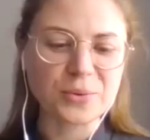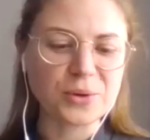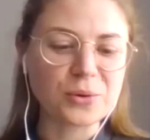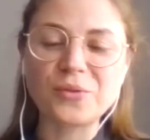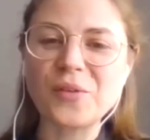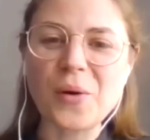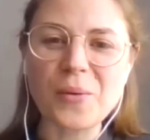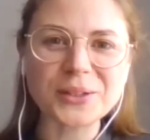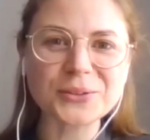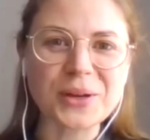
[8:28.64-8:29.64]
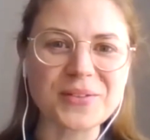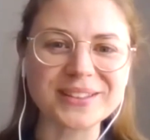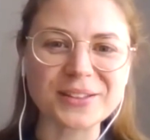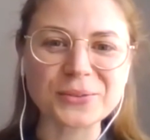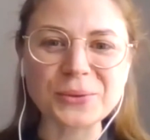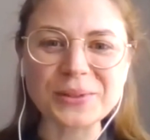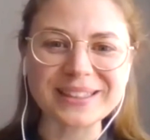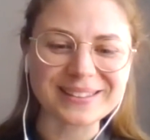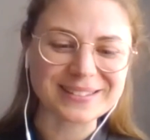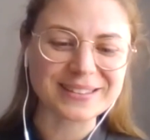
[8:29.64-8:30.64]
you. We look forward to having the
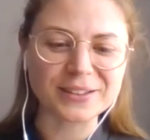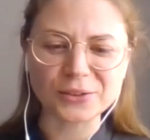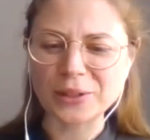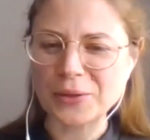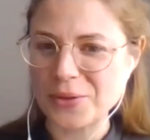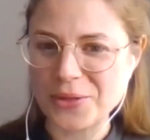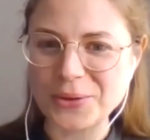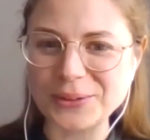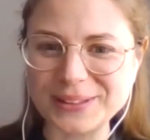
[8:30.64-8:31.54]
toolkit in 2020,